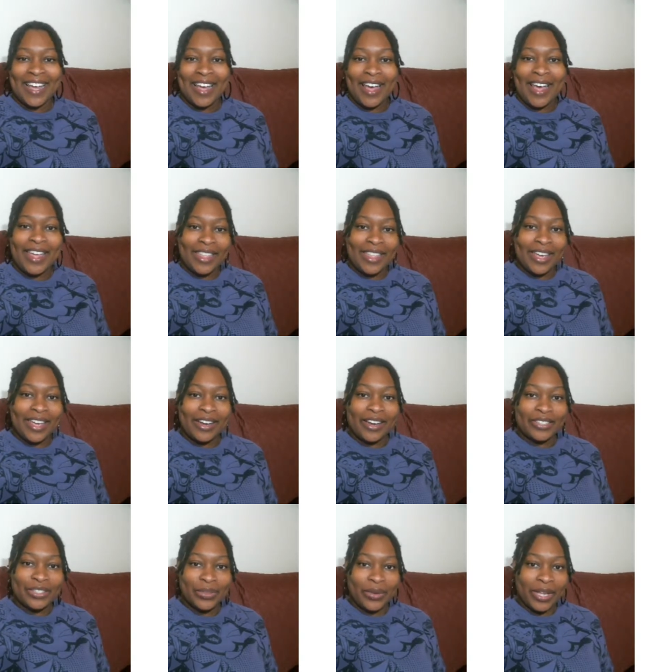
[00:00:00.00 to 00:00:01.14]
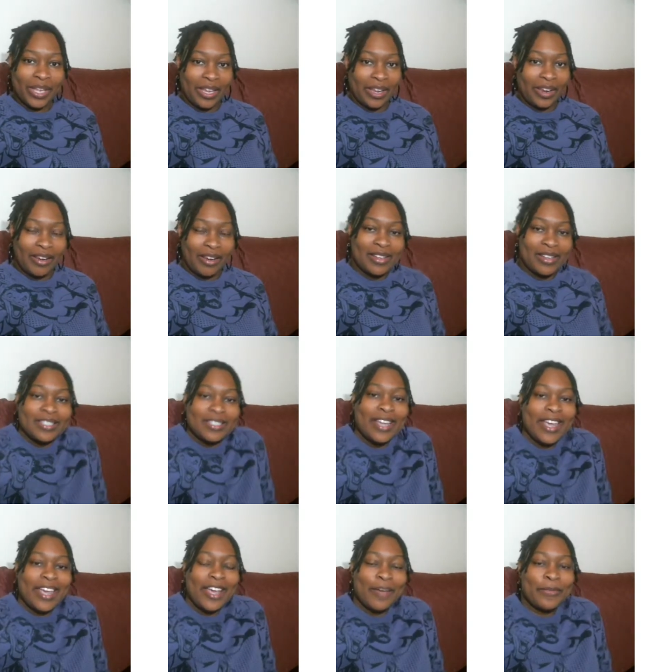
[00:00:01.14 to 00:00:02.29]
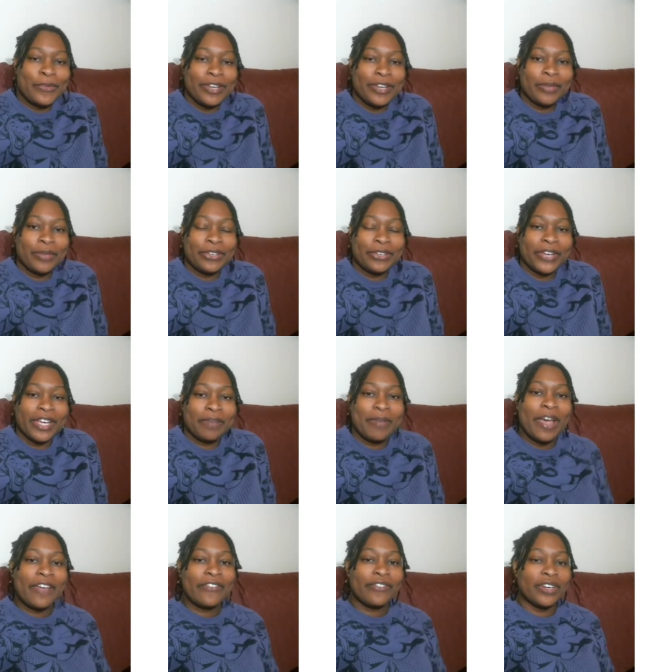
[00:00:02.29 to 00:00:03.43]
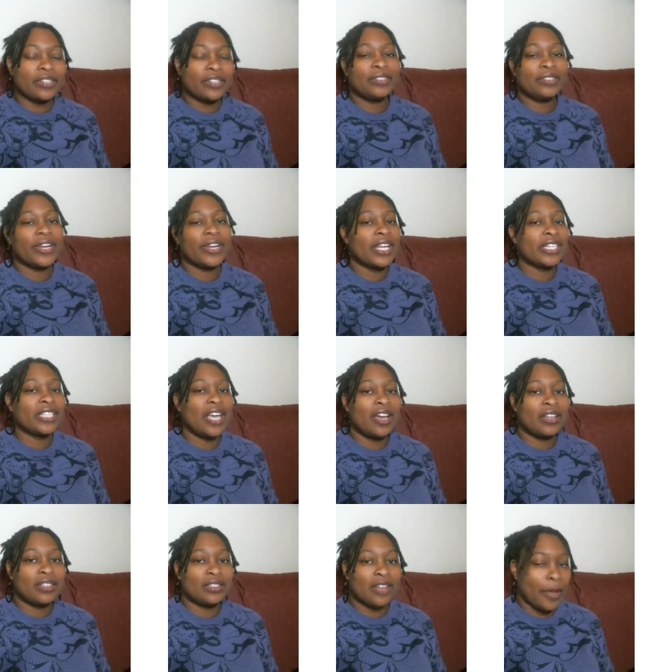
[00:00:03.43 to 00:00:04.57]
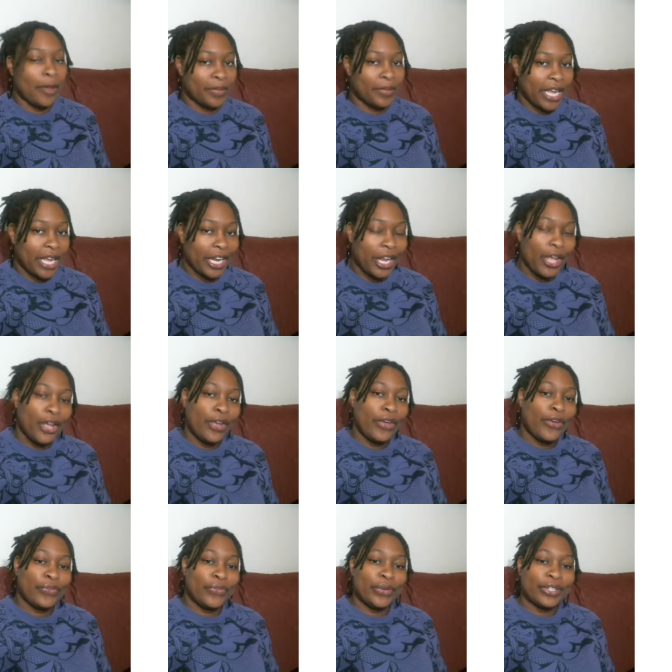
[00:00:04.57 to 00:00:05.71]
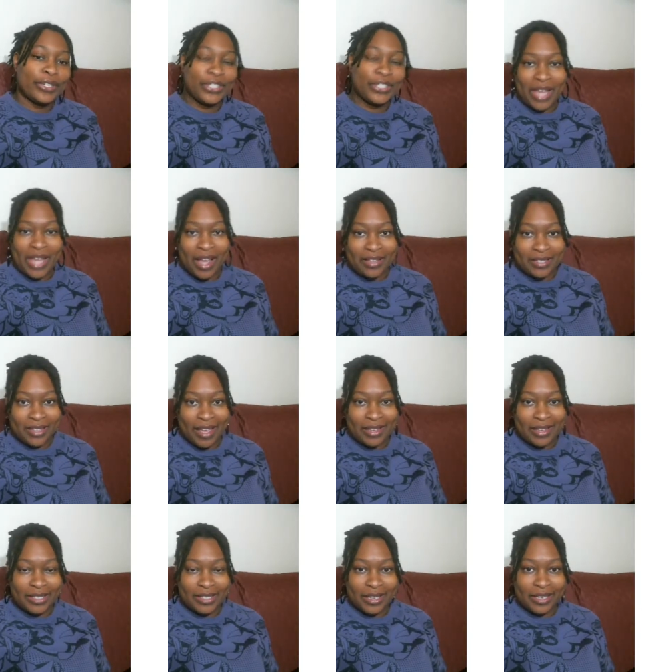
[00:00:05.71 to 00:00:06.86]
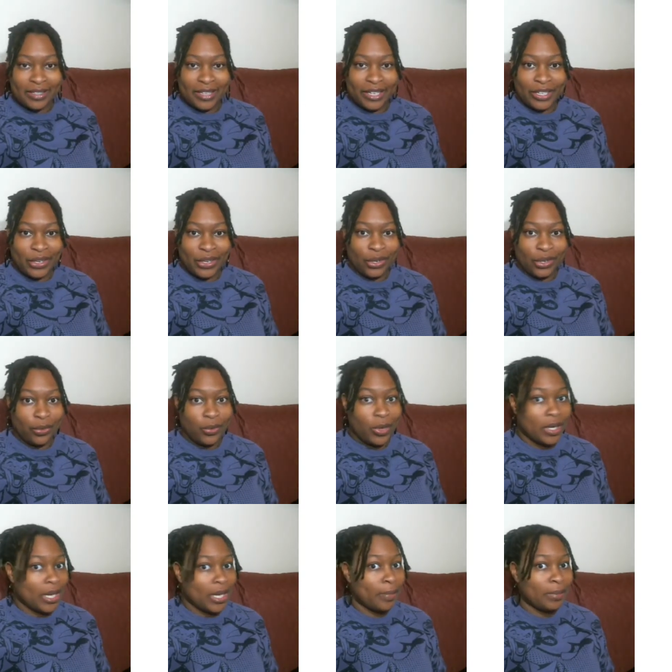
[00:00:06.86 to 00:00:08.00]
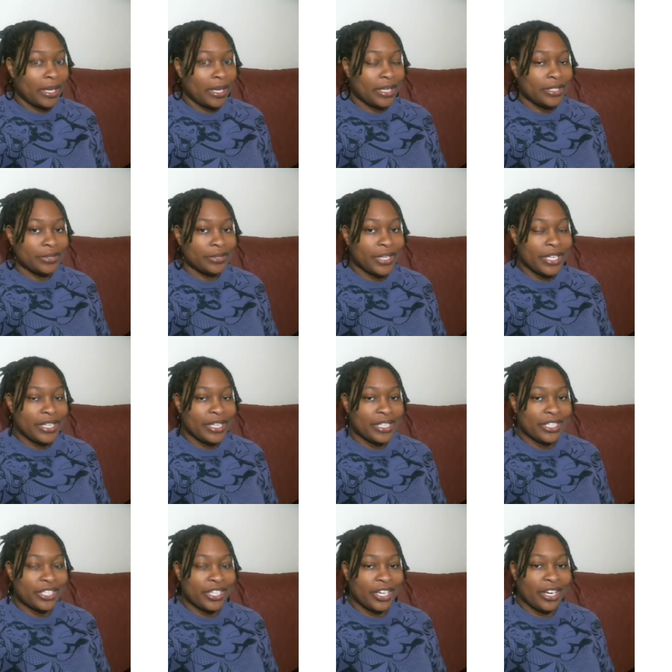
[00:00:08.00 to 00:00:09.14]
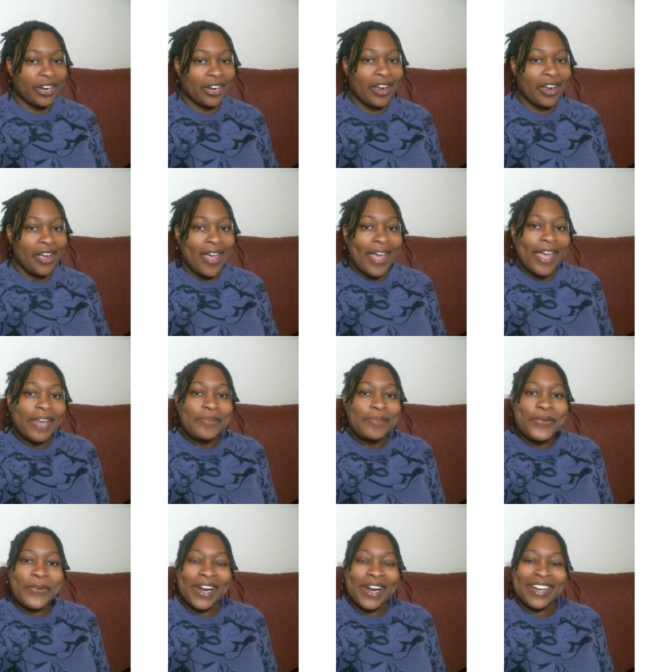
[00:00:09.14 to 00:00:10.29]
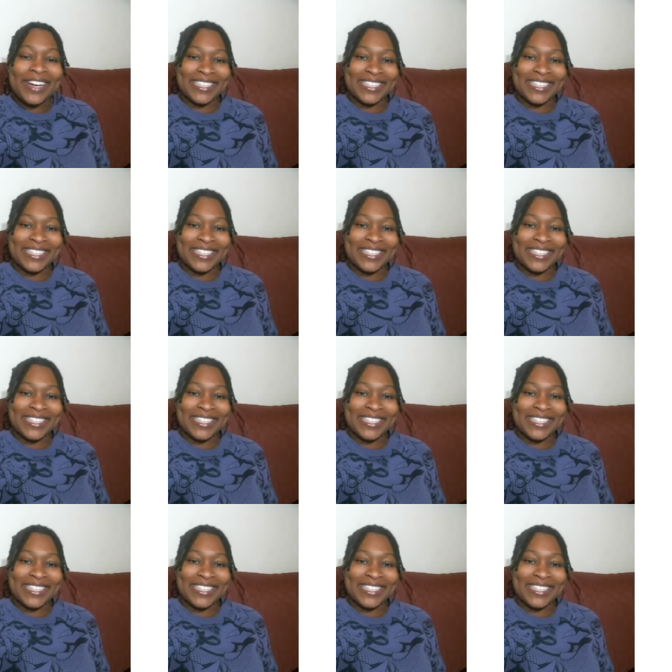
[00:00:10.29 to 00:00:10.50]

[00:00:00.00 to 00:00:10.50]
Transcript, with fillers: Hi there, Toy here, and today I'm going to be doing my first reading challenge update for two thousand eighteen, letting you know what I plan to read this year and more.